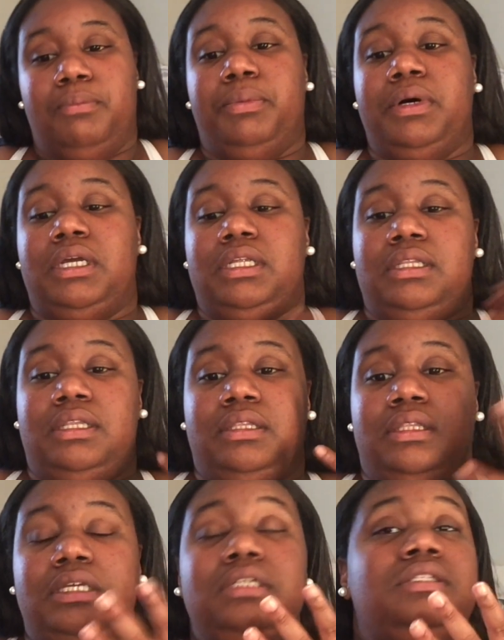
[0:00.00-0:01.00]
but
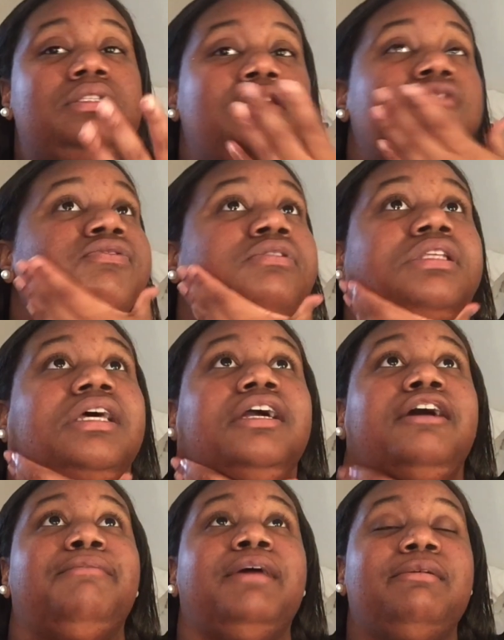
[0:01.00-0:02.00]
this, it feels like
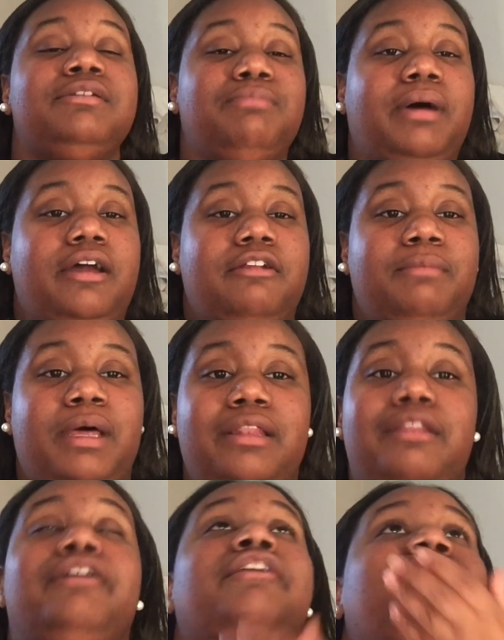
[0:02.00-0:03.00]
a baby's bottom. I
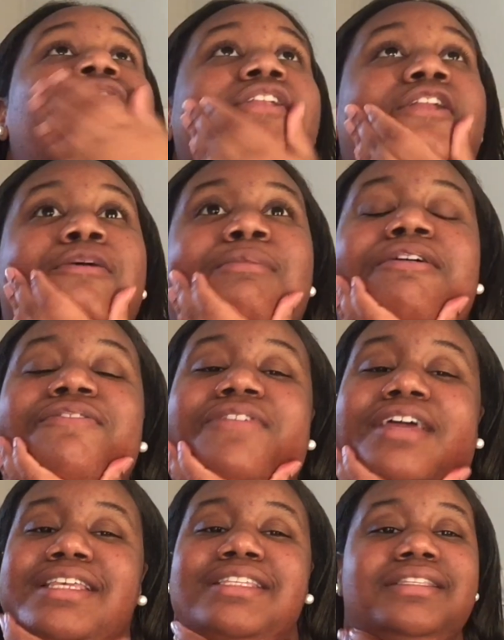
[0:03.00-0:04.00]
love feeling on my
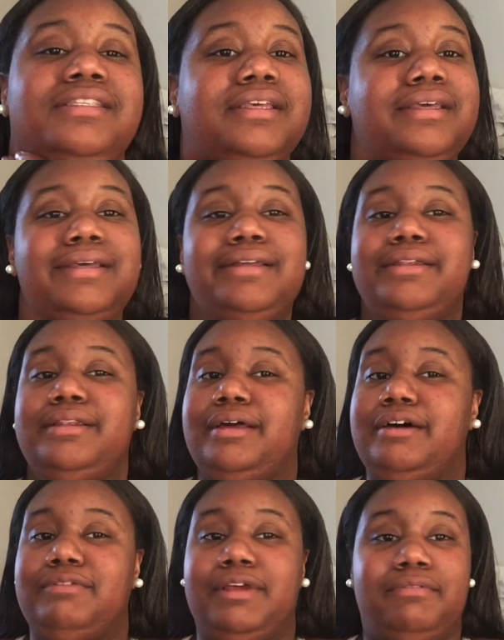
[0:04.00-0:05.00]
face.
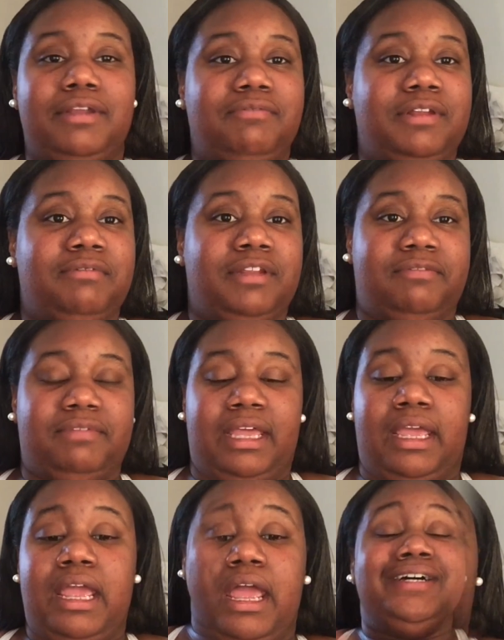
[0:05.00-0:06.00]
Love, love, love, love, love
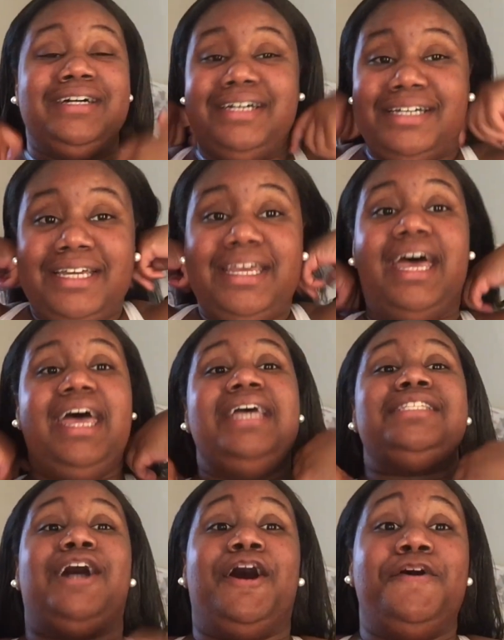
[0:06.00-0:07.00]
that.
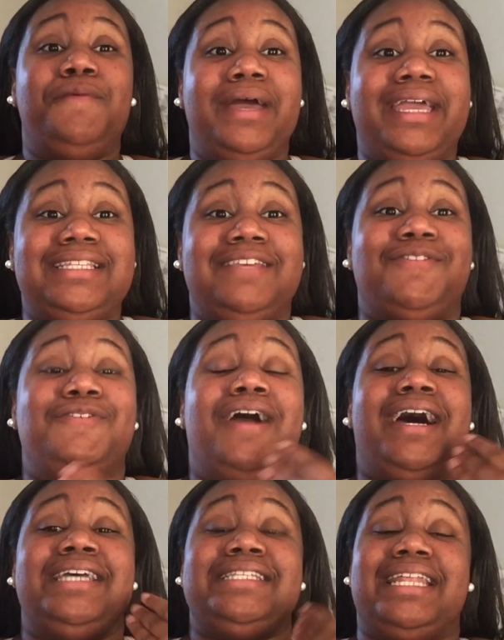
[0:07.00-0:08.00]
As always, if you
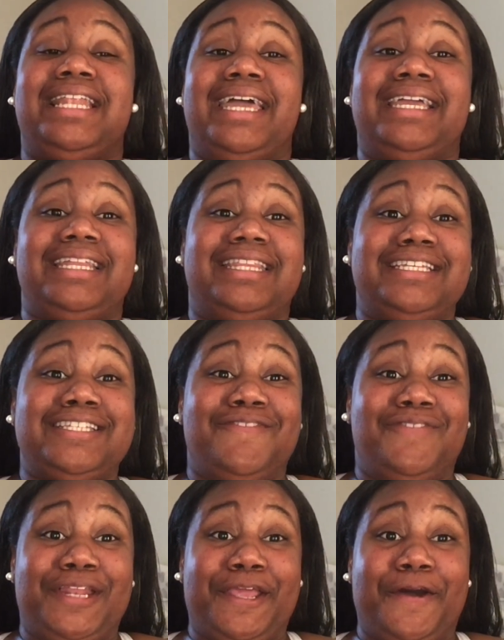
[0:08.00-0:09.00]
guys like this
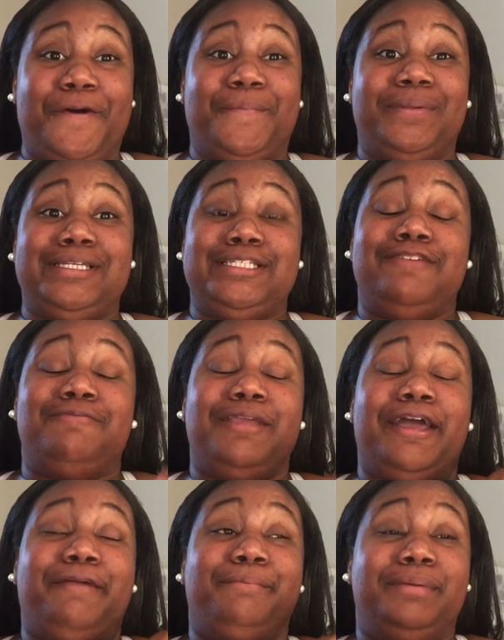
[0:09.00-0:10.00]
video, please give me
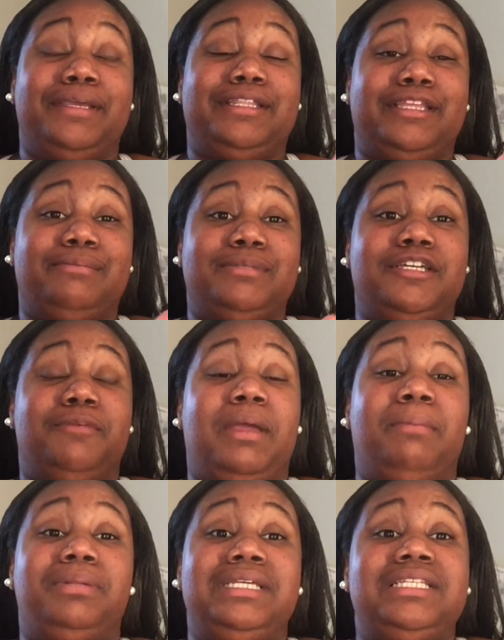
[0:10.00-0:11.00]
a big thumbs up,
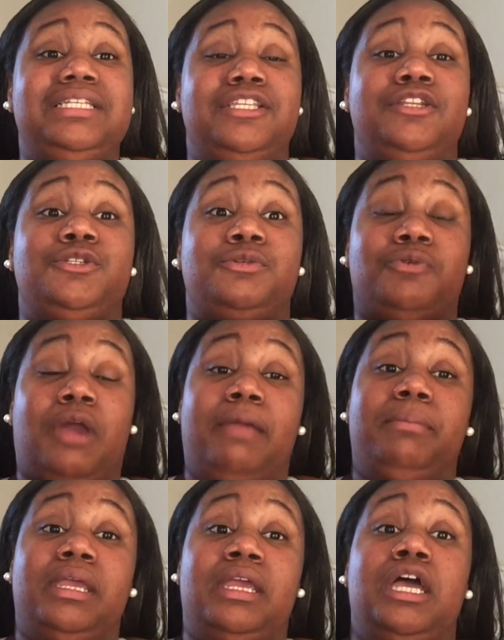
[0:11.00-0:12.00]
and please consider
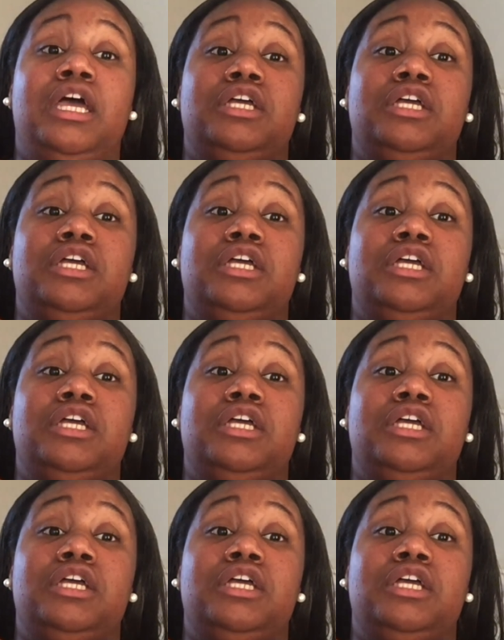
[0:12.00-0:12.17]
subscribing